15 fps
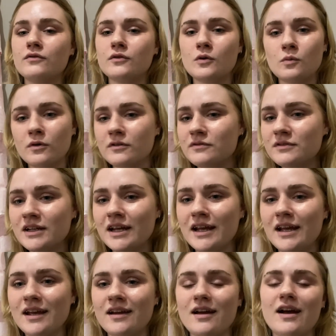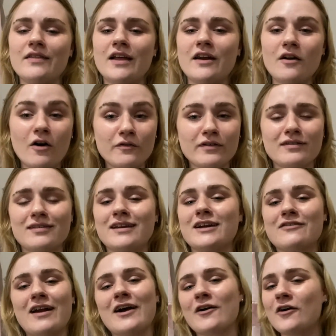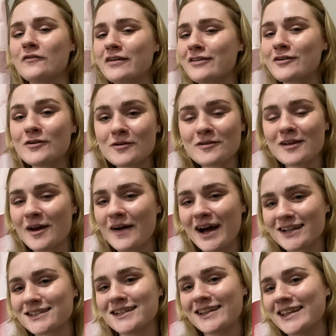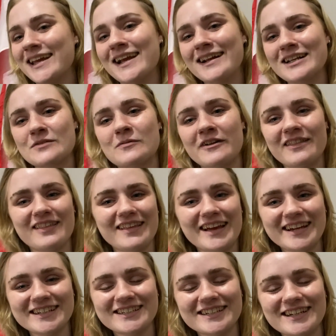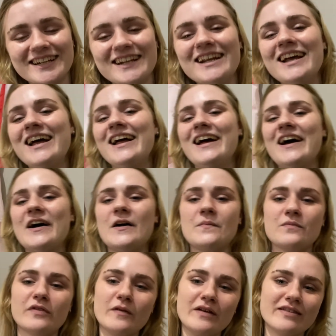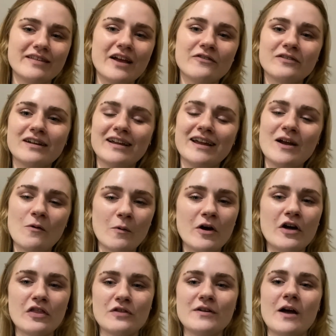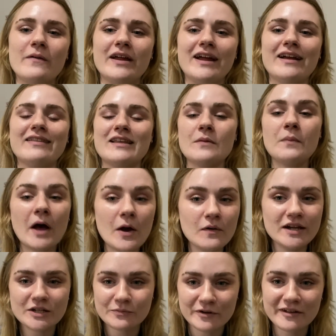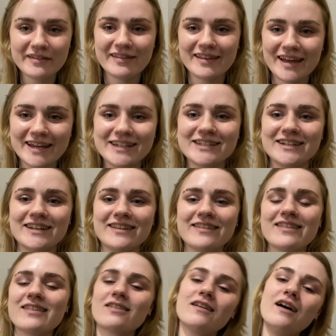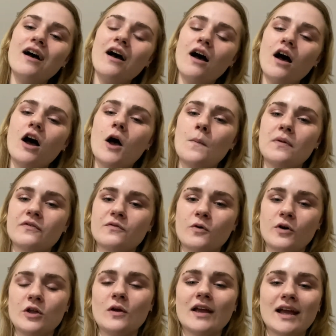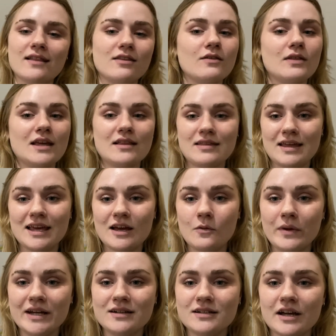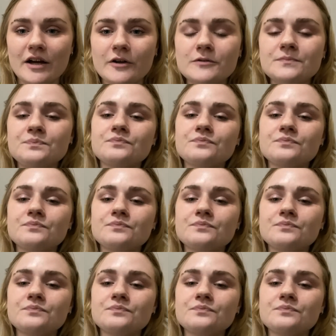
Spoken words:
Główny, and then obviously Krakow is also actually the English pronunciation. So it's definitely worth knowing the Polish pronunciations before you get to the ticket window.